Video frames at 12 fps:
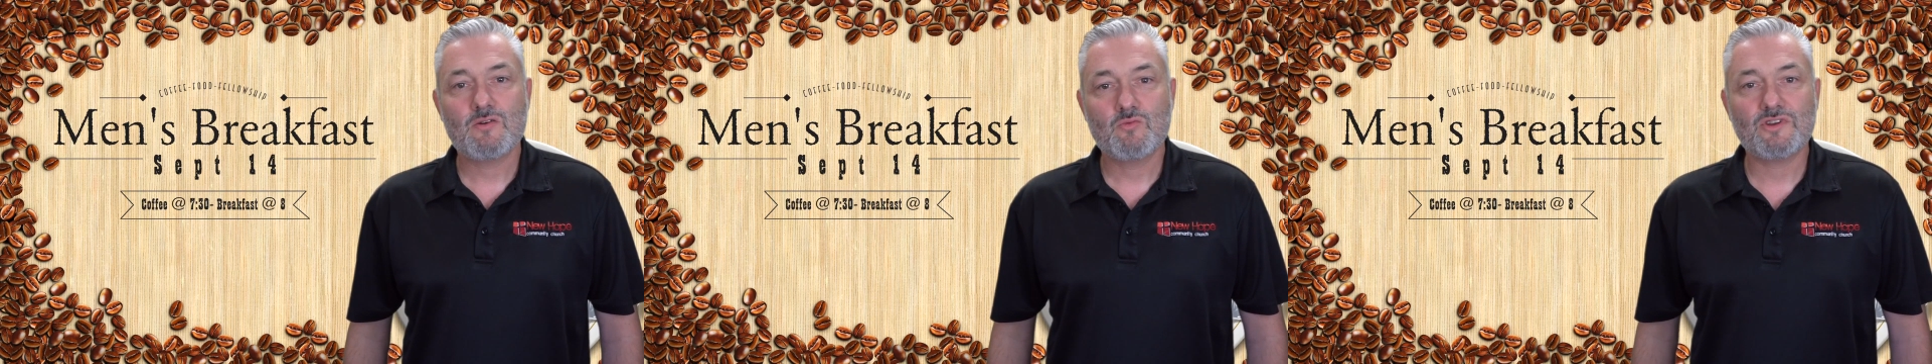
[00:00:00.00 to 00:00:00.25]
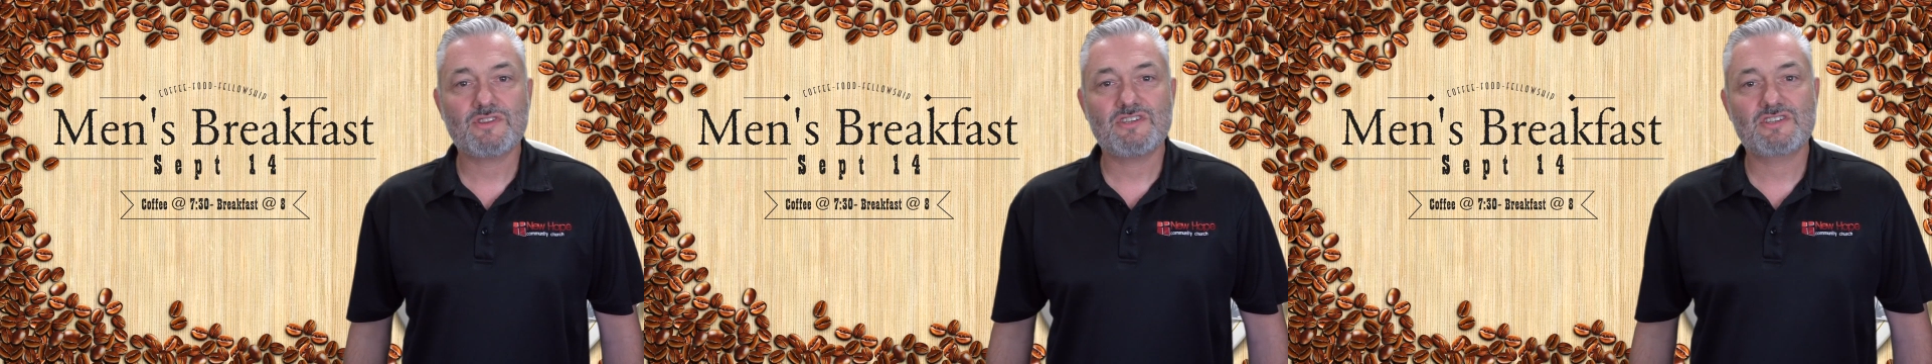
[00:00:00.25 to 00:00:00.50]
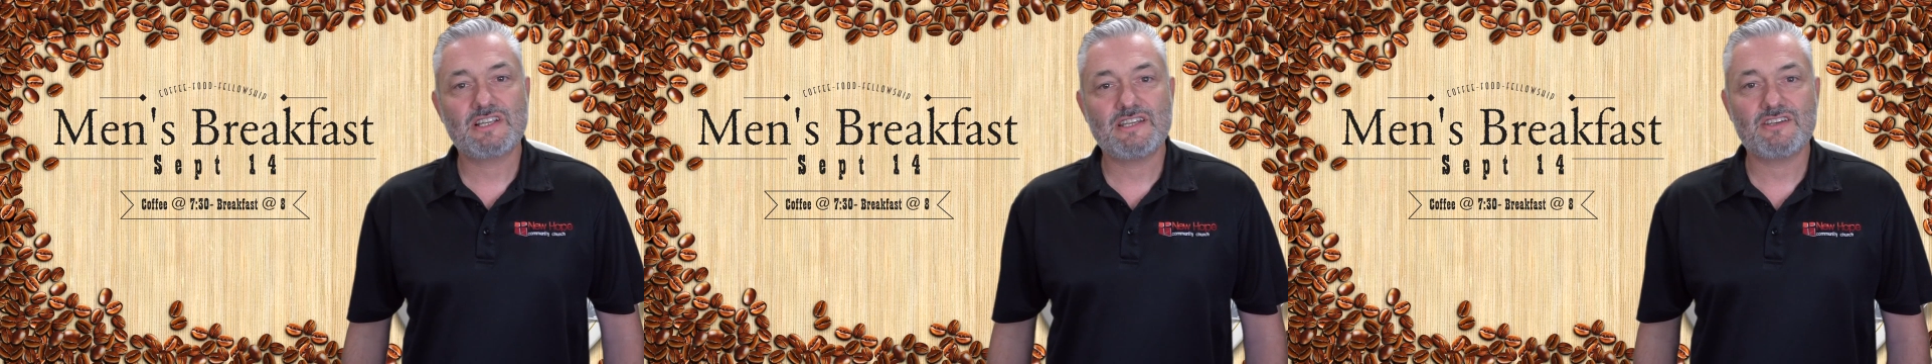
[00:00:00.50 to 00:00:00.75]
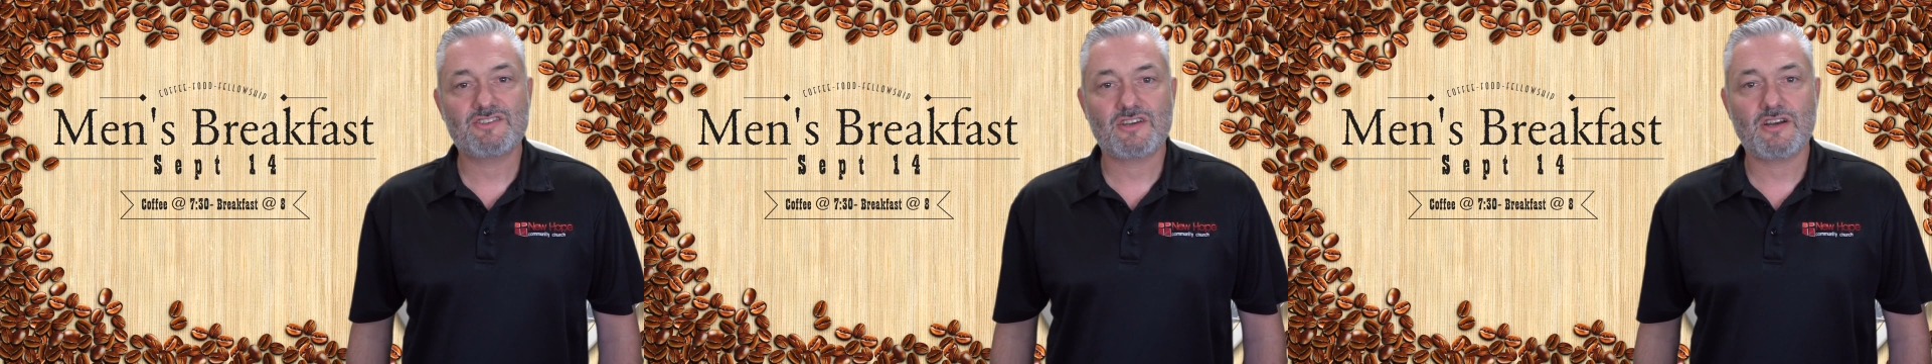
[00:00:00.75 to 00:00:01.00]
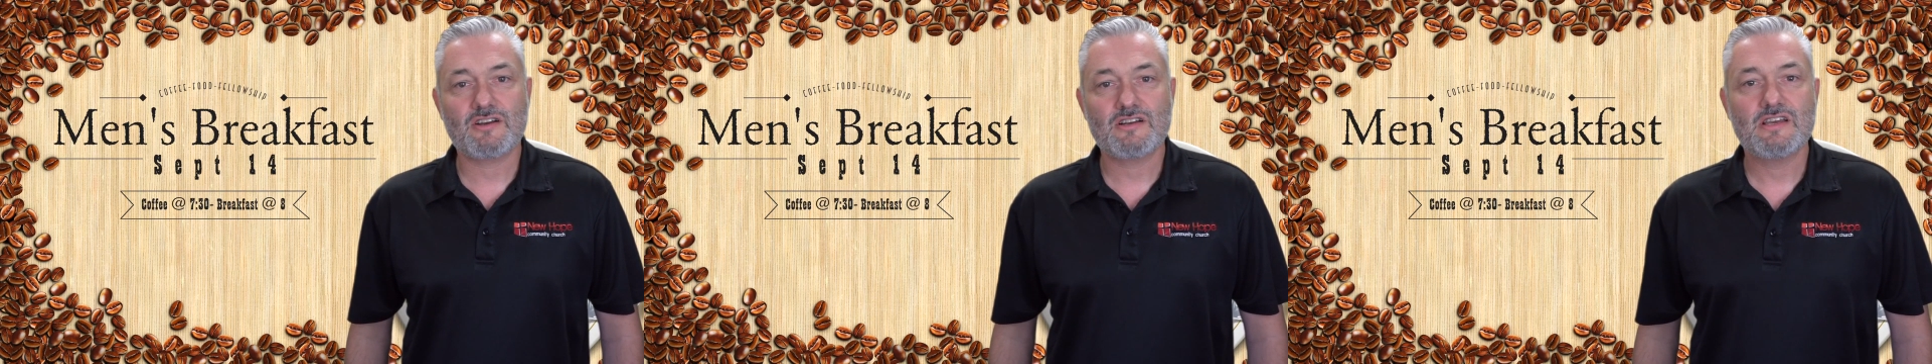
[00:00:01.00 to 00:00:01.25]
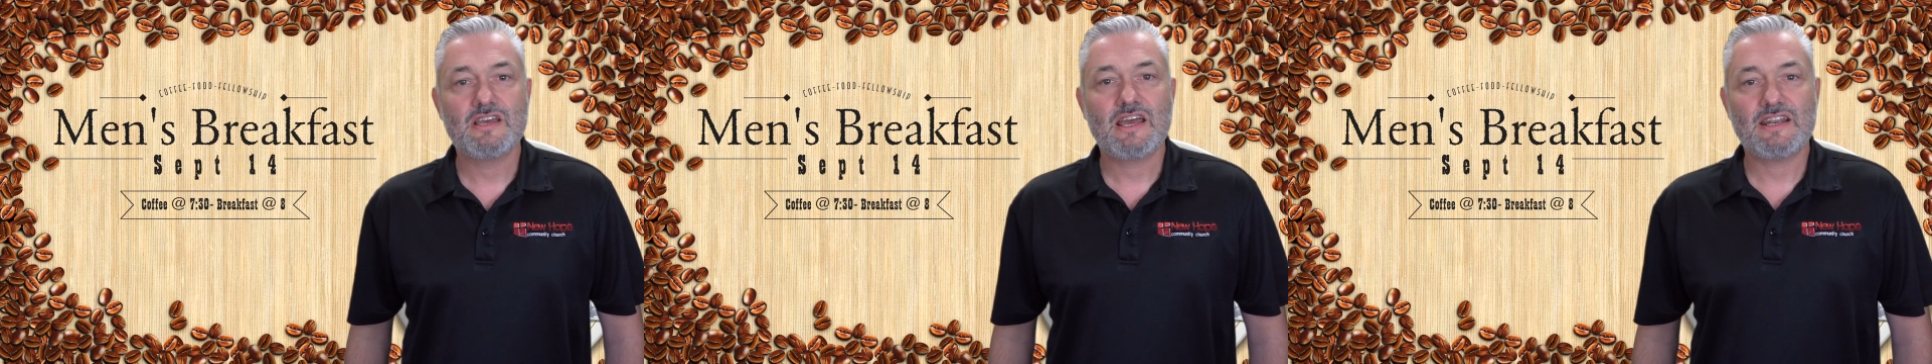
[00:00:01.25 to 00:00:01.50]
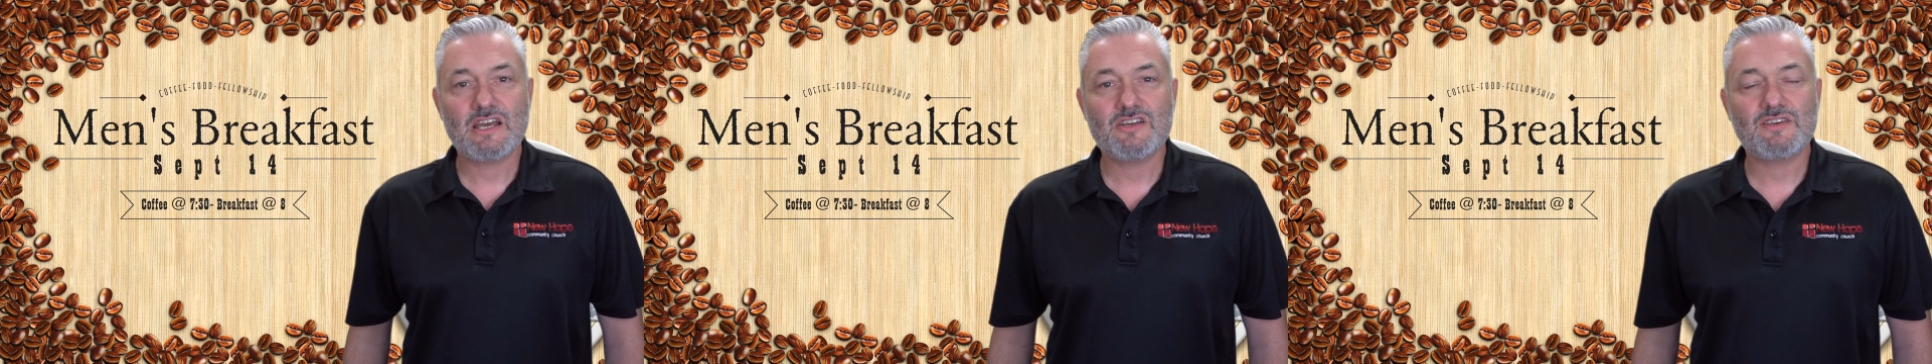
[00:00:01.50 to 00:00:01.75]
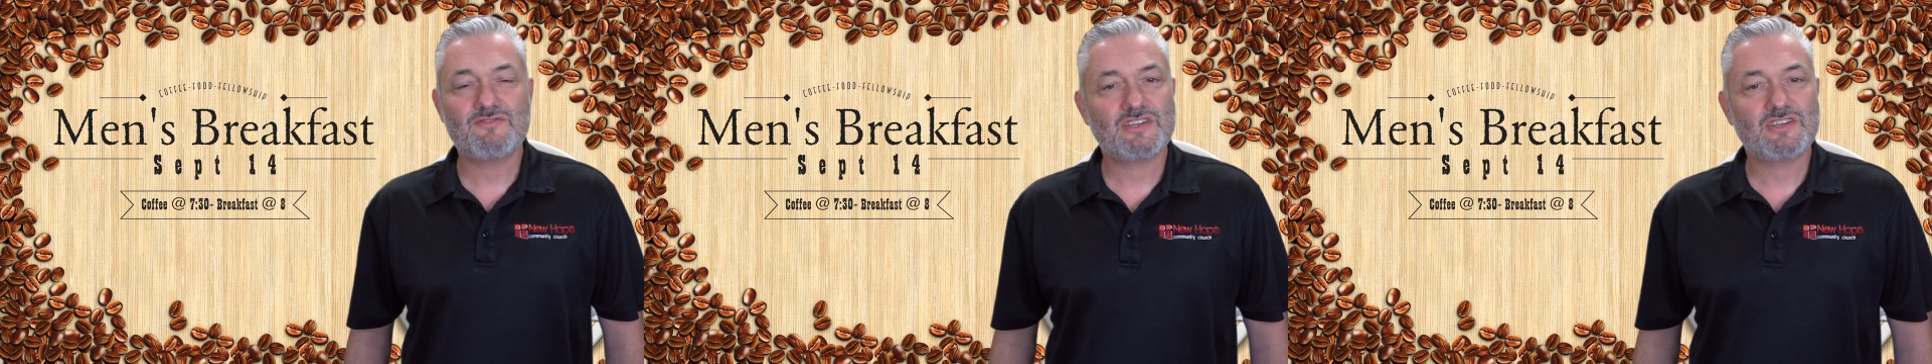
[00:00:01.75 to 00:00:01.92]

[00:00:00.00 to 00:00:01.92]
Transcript: what these clinics are and how they've